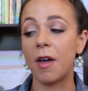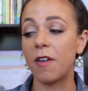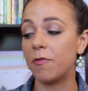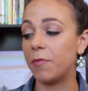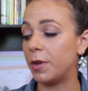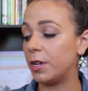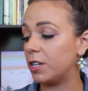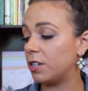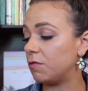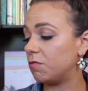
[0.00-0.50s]
I've
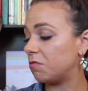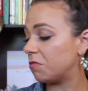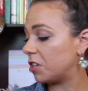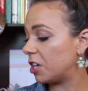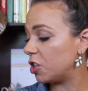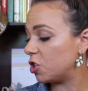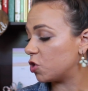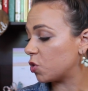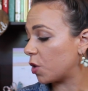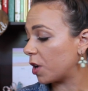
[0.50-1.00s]
been
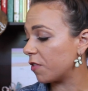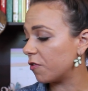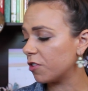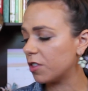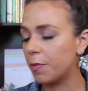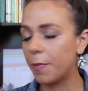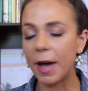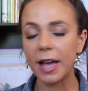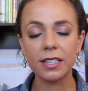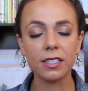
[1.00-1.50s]
enjoying for
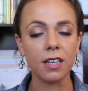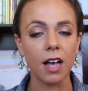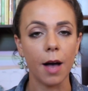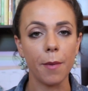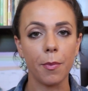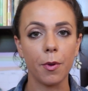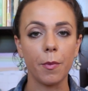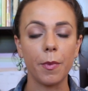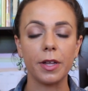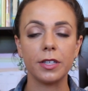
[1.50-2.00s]
the past
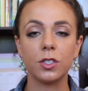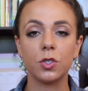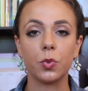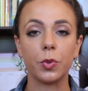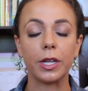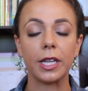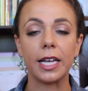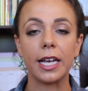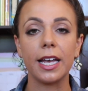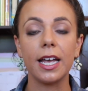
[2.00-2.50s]
couple months
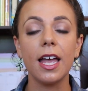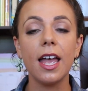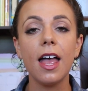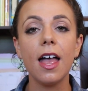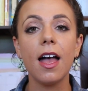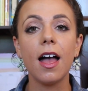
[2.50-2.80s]
really,